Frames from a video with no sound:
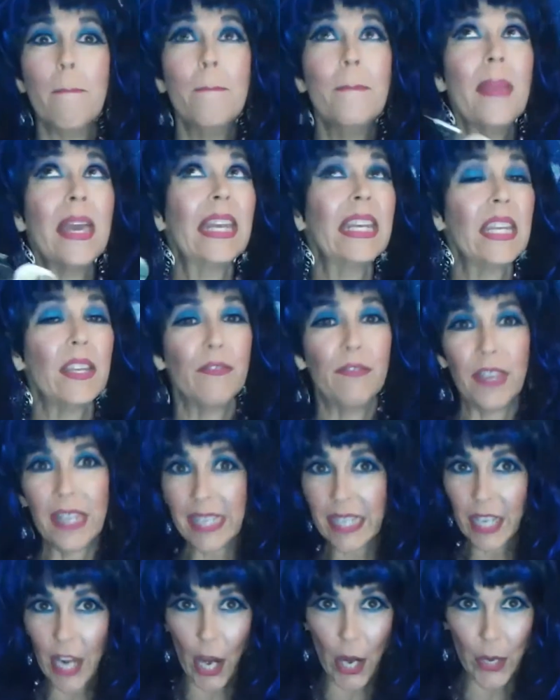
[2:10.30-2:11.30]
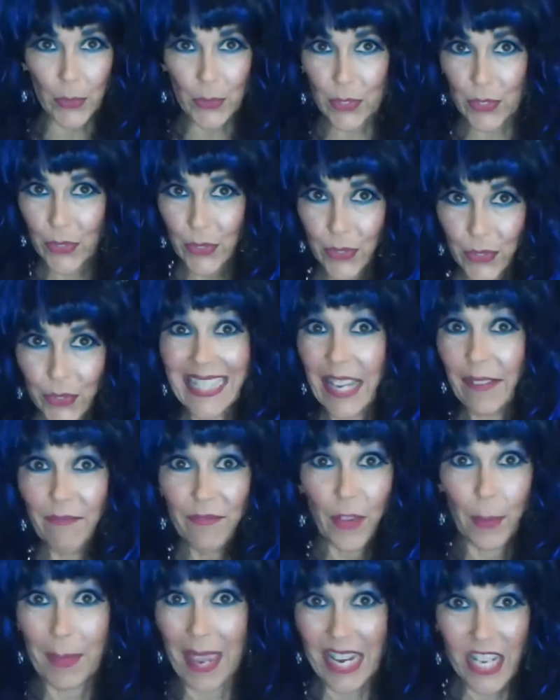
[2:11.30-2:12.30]
many videos and
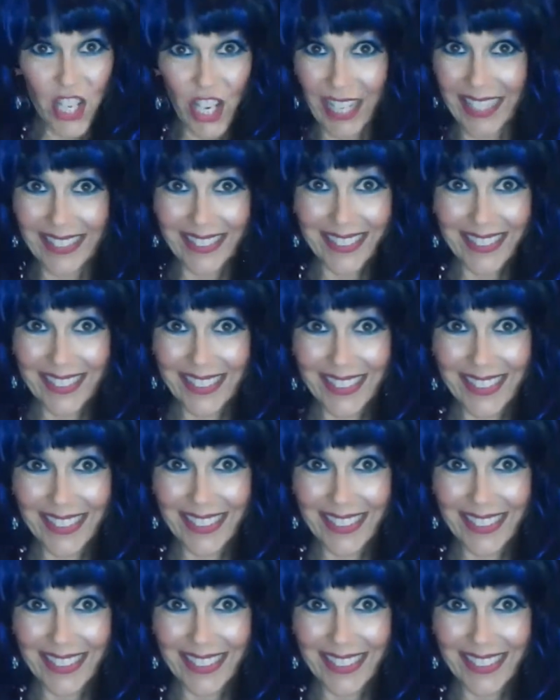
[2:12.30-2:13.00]
information,